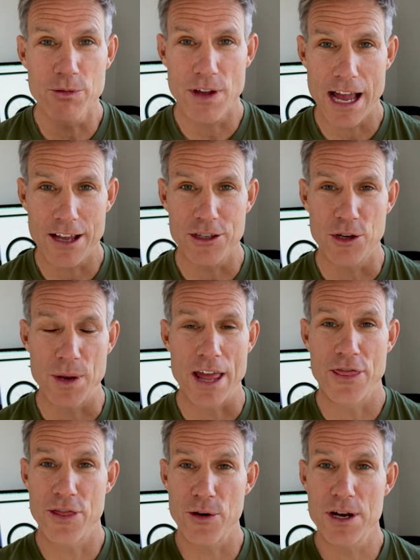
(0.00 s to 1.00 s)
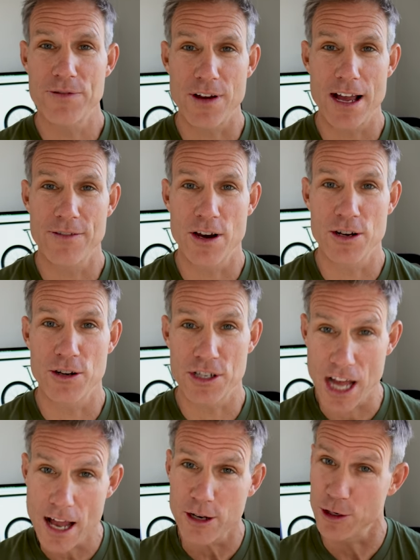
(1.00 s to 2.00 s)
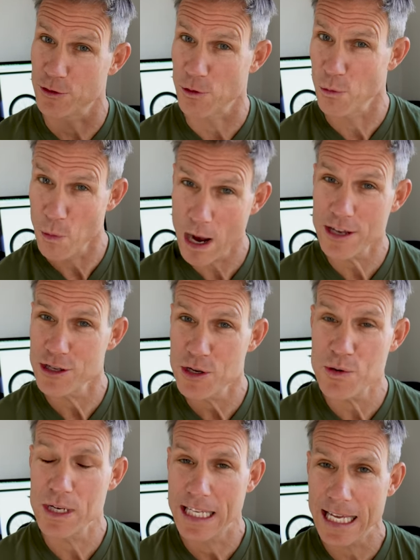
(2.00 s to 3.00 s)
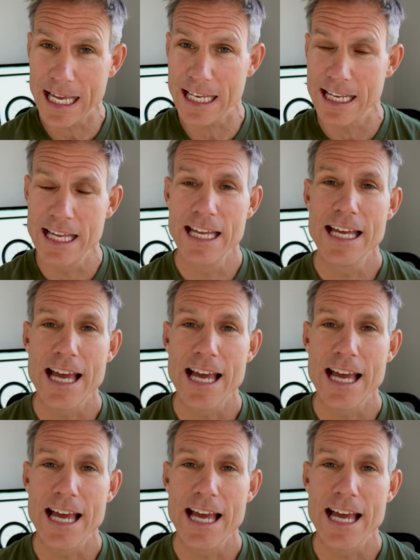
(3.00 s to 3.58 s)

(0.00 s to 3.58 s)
value at $3,500 for what you get,